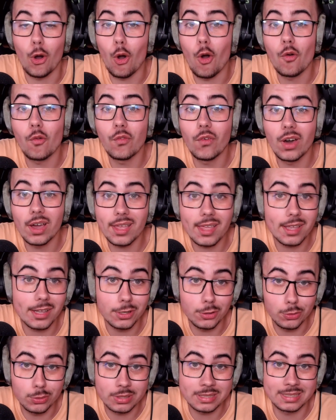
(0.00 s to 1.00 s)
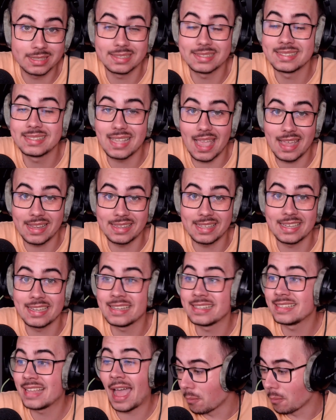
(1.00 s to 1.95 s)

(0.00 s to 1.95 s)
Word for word: overlooked setting,